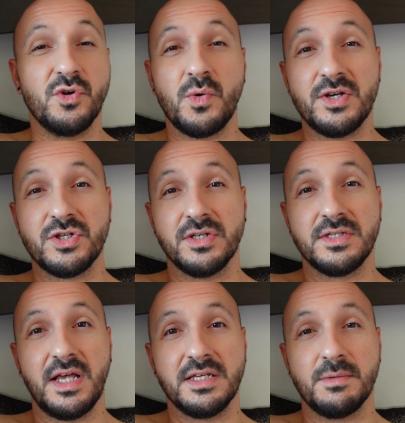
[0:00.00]
questions
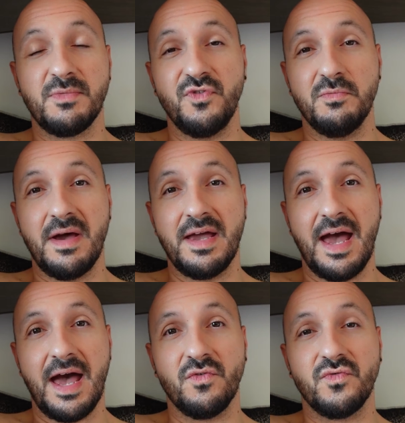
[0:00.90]
that some of you may
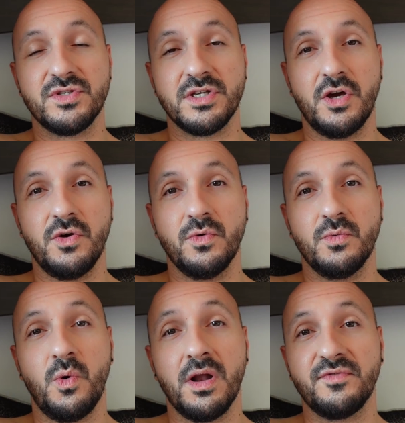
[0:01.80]
have. So
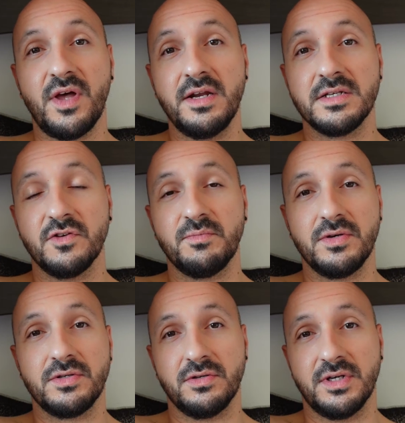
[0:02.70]
what I've done is I've
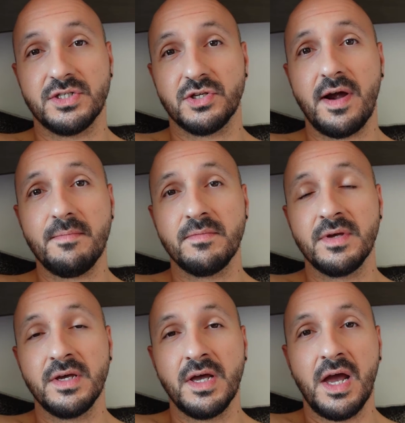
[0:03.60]
posted on Instagram
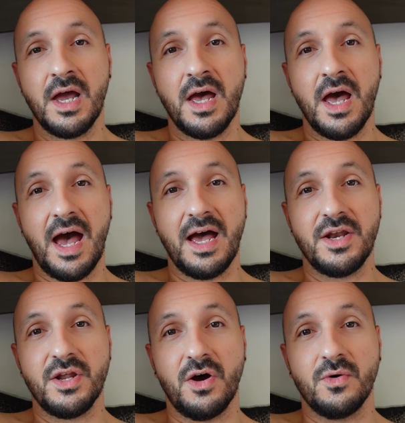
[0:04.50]

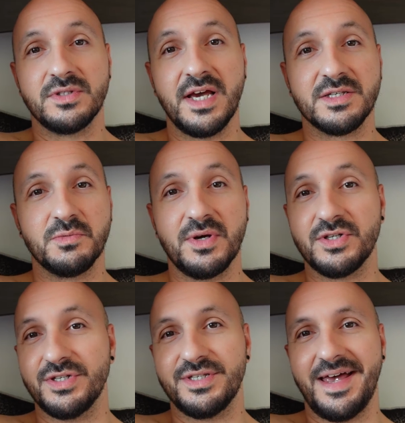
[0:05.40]
and I'll take some
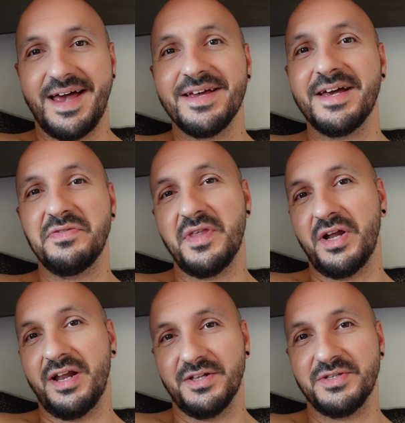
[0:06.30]
questions there and then
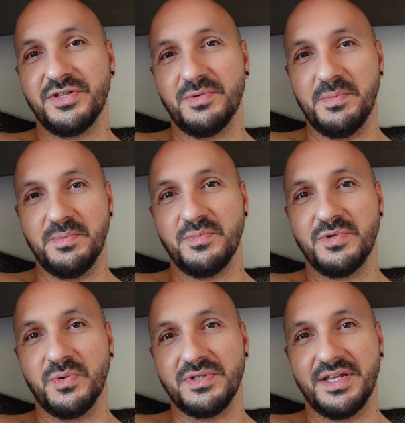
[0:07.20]
I'll answer them
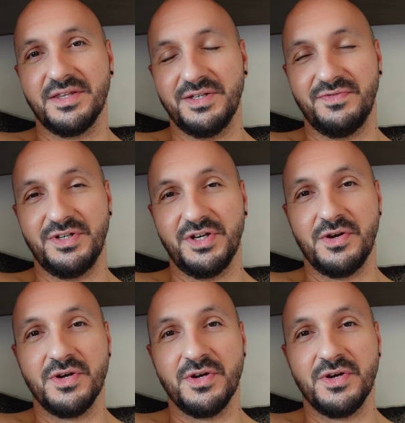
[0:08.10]
towards the end of this video.